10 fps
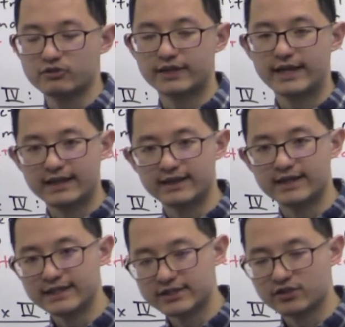So again,
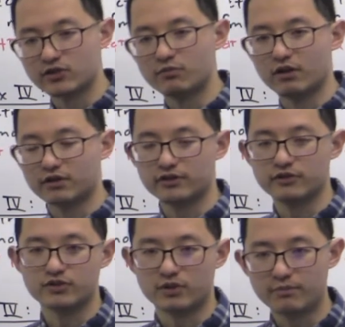these two
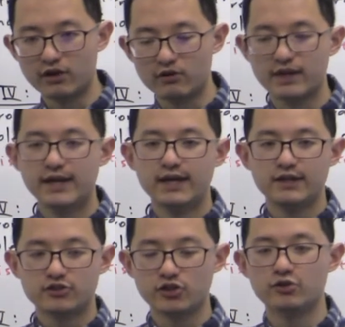molecules are both
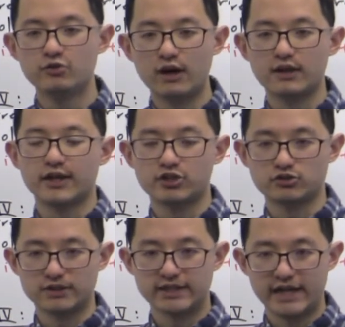two
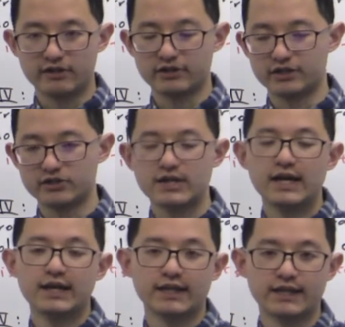electron carriers.
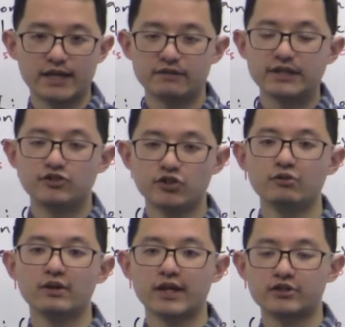They carry
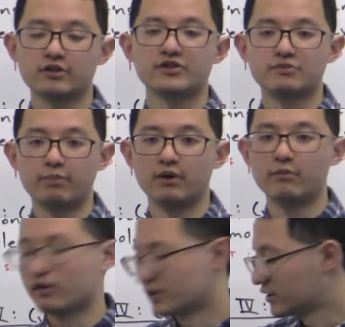two electrons per
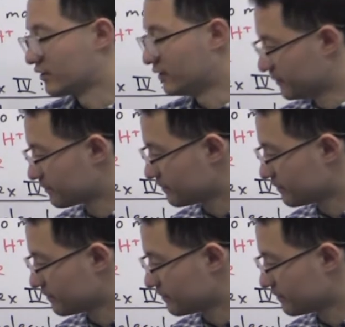molecule.